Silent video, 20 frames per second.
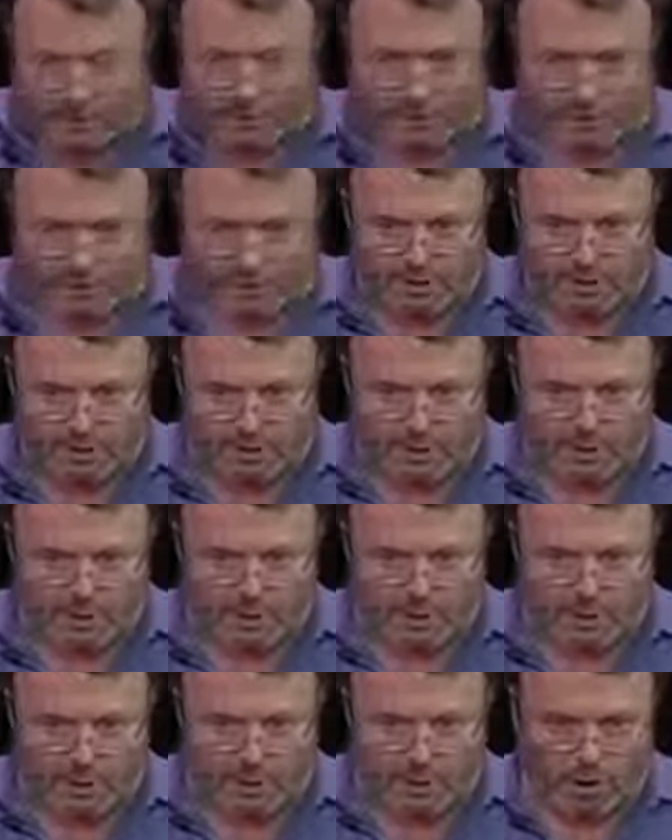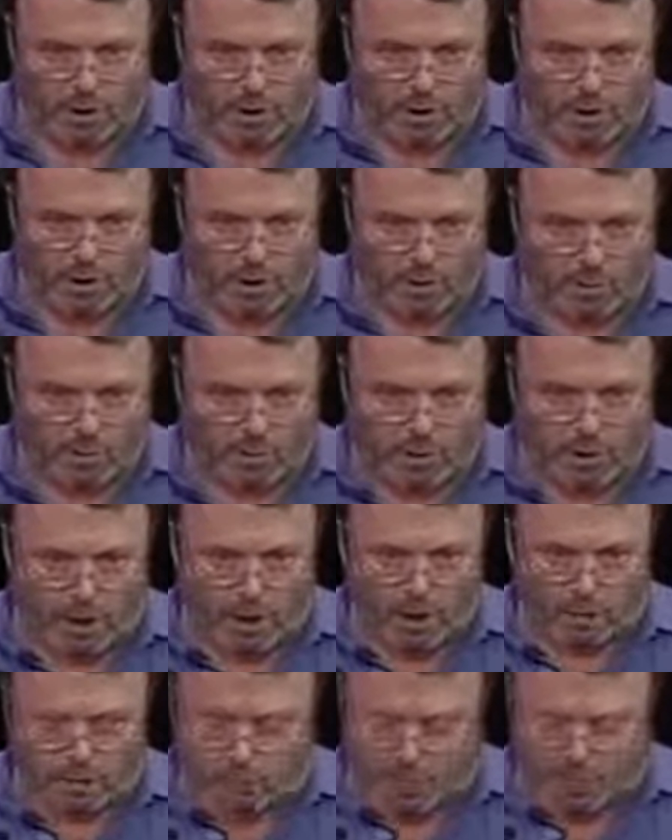is an extraordinary, unarguable,
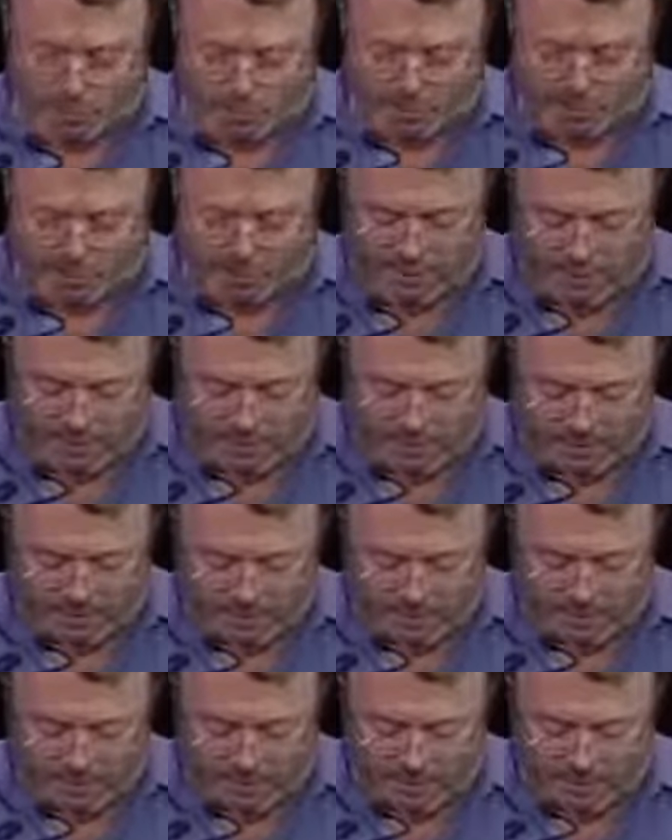unambiguous gain.